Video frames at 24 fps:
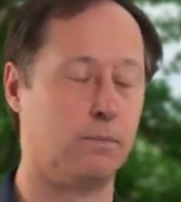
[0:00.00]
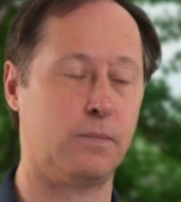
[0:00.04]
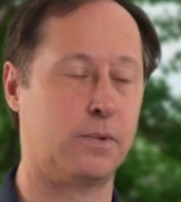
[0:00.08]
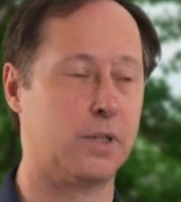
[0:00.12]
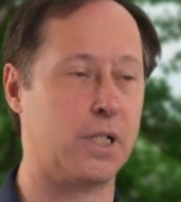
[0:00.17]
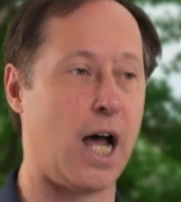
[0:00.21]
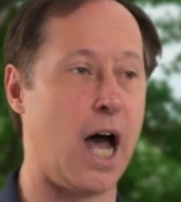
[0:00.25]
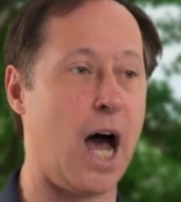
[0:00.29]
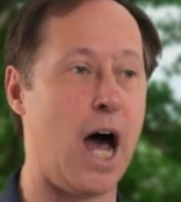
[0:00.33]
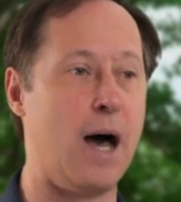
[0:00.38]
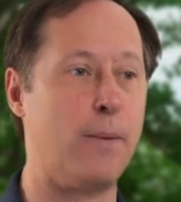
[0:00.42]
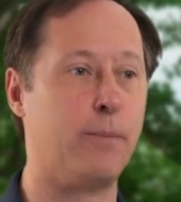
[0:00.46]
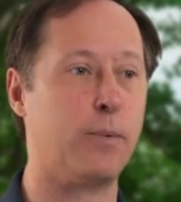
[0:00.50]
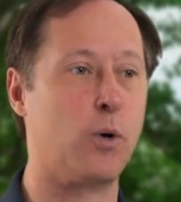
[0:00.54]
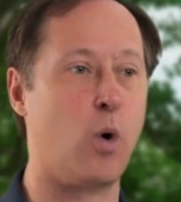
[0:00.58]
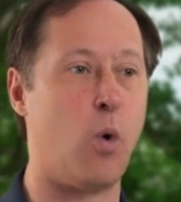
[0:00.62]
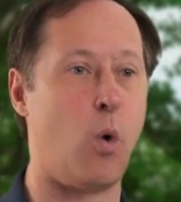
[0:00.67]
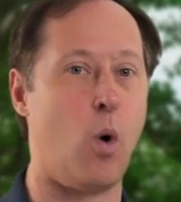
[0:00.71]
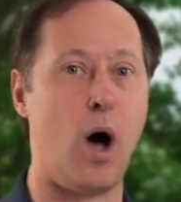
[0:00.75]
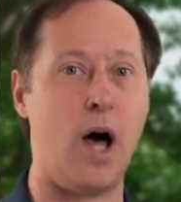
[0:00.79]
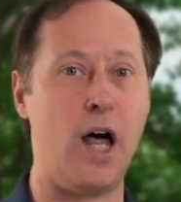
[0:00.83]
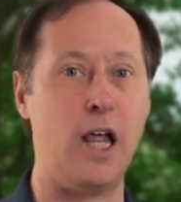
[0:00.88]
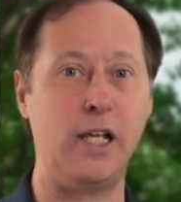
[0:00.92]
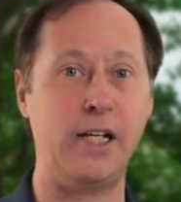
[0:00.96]
top
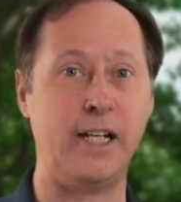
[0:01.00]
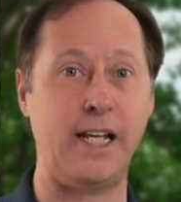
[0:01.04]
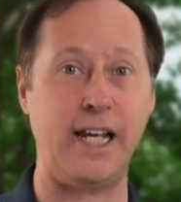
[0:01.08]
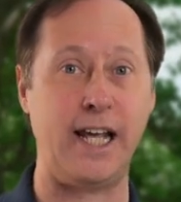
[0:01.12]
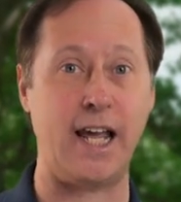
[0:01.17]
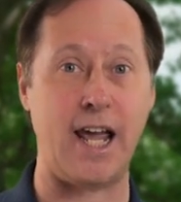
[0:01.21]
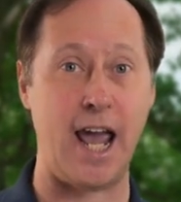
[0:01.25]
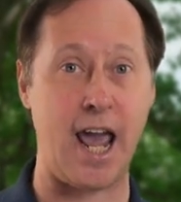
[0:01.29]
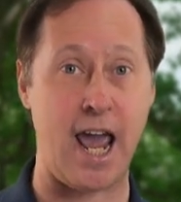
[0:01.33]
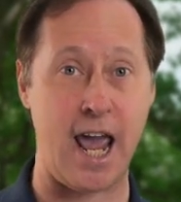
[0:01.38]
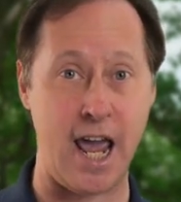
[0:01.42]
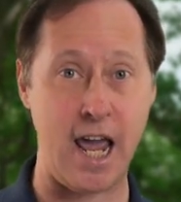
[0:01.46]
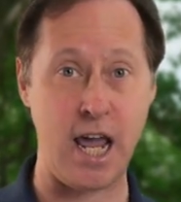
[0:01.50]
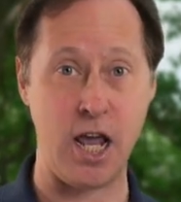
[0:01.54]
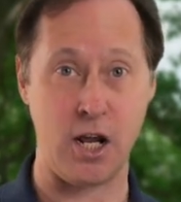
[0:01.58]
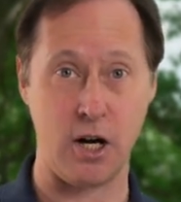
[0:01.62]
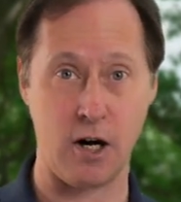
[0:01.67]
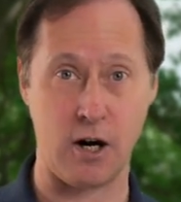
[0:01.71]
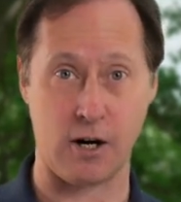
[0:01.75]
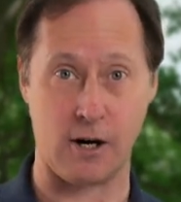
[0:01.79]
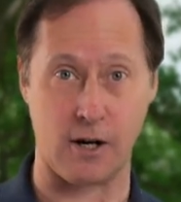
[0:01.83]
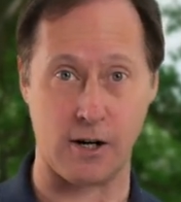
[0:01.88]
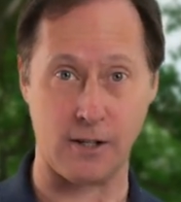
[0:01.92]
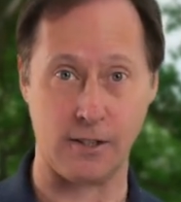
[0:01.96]
quality
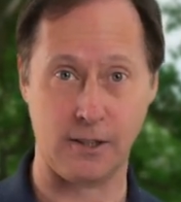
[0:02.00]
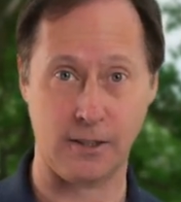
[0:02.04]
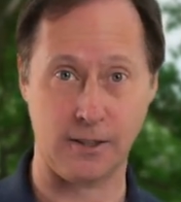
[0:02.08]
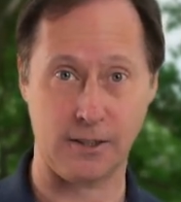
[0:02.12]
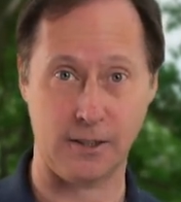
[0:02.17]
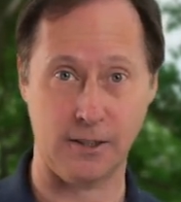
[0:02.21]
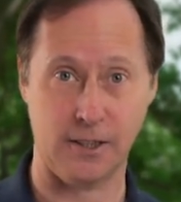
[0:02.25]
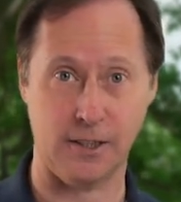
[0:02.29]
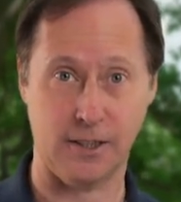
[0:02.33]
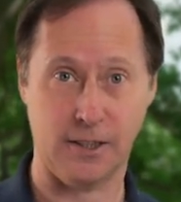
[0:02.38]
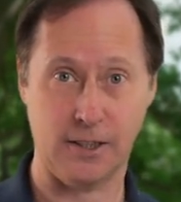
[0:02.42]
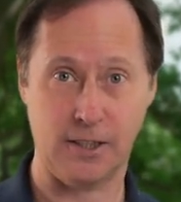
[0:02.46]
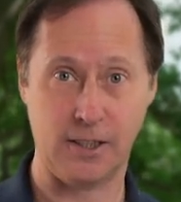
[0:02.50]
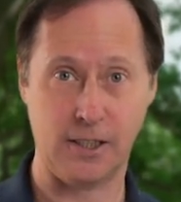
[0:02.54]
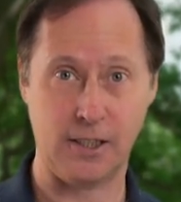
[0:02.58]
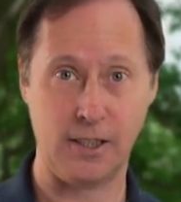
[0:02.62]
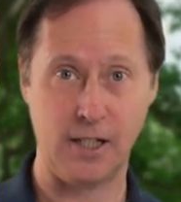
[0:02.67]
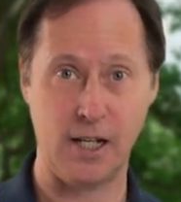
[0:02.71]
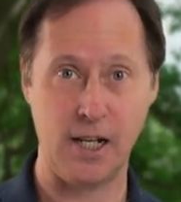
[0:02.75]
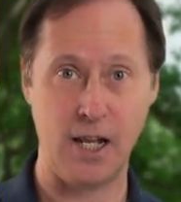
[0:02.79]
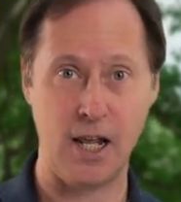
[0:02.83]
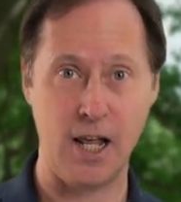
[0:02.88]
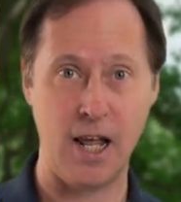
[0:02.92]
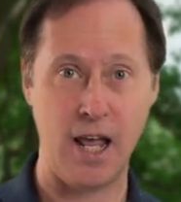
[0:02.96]
anger
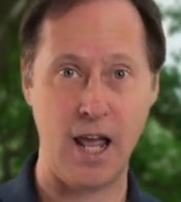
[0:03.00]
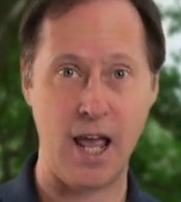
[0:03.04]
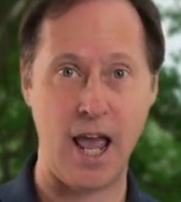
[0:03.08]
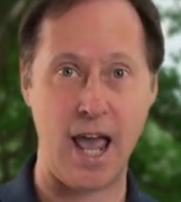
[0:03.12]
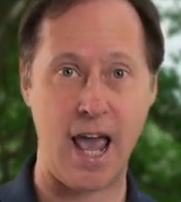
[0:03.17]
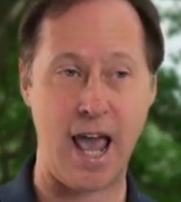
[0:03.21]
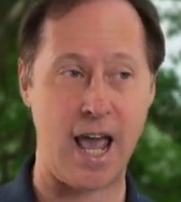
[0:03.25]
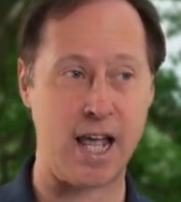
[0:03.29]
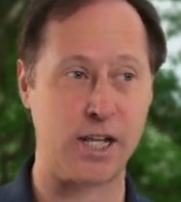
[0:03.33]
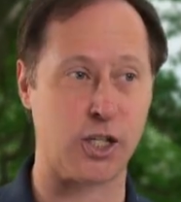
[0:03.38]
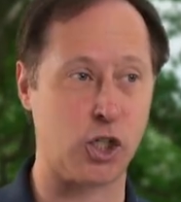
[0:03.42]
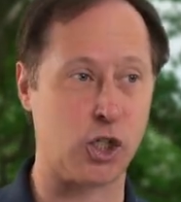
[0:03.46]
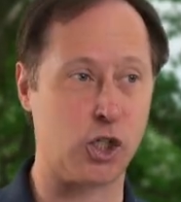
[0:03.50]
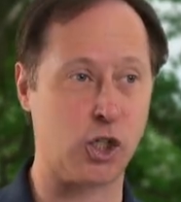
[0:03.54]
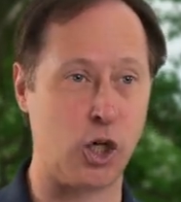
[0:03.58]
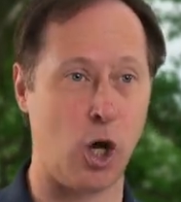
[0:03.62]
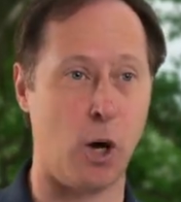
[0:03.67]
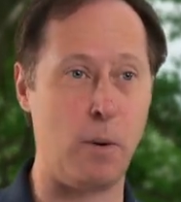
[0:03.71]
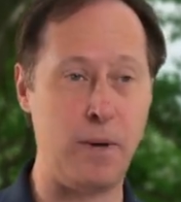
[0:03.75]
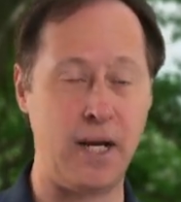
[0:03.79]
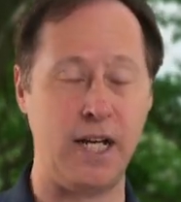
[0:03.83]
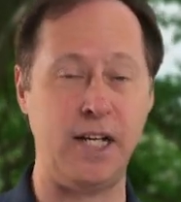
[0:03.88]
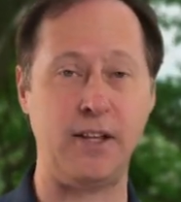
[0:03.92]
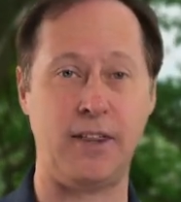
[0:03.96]
at
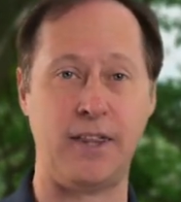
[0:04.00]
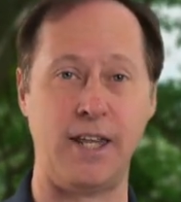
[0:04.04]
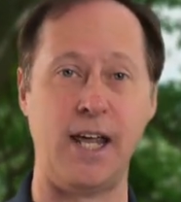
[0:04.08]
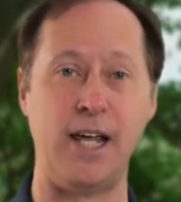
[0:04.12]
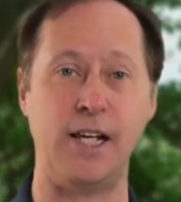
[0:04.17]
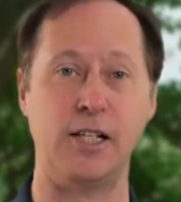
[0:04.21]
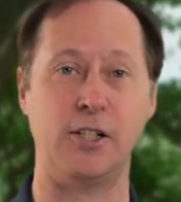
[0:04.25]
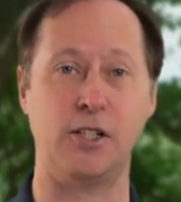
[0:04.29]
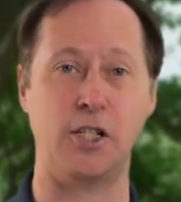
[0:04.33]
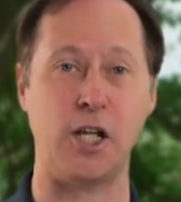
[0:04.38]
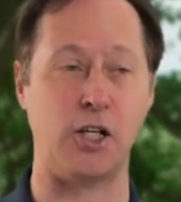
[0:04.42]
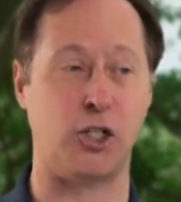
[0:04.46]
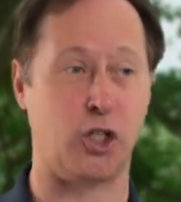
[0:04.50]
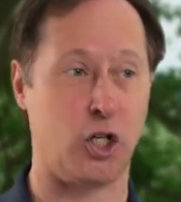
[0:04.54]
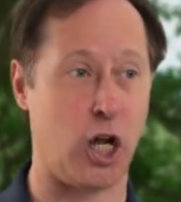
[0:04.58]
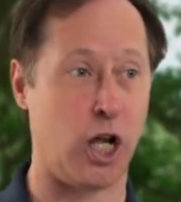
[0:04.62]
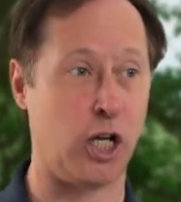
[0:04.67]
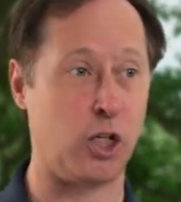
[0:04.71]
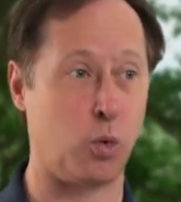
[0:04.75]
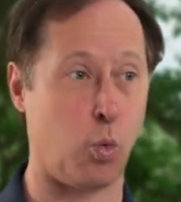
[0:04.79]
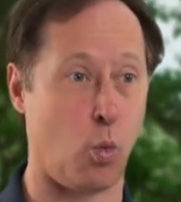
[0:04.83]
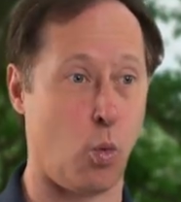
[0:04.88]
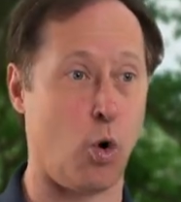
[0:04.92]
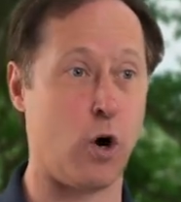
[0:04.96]
so many things that
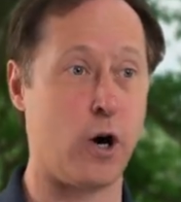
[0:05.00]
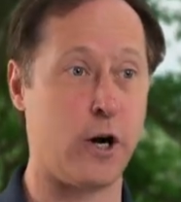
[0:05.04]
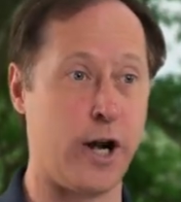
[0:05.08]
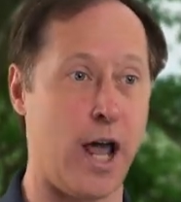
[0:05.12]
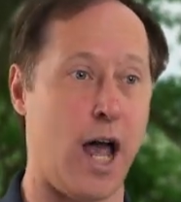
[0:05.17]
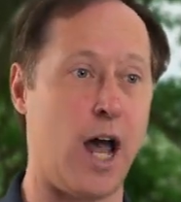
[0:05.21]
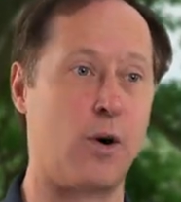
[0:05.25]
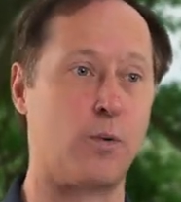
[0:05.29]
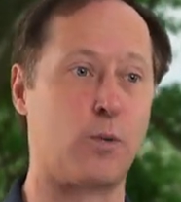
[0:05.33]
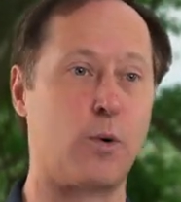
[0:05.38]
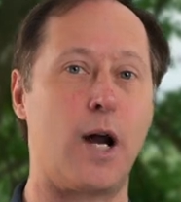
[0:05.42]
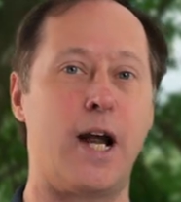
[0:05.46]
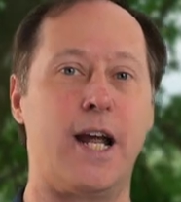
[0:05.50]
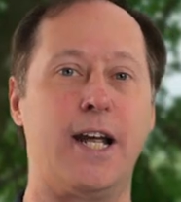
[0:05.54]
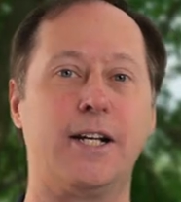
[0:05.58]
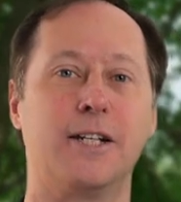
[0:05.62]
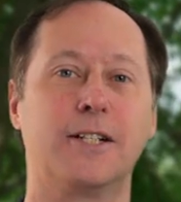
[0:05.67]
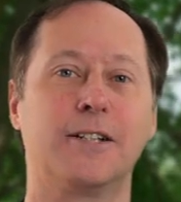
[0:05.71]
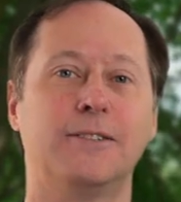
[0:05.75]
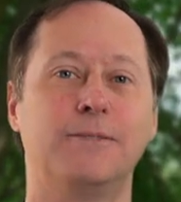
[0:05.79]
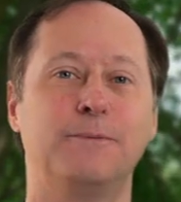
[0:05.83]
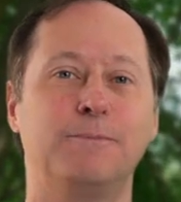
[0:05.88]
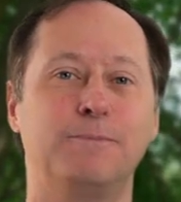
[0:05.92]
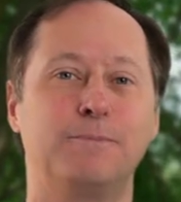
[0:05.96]
just were not right.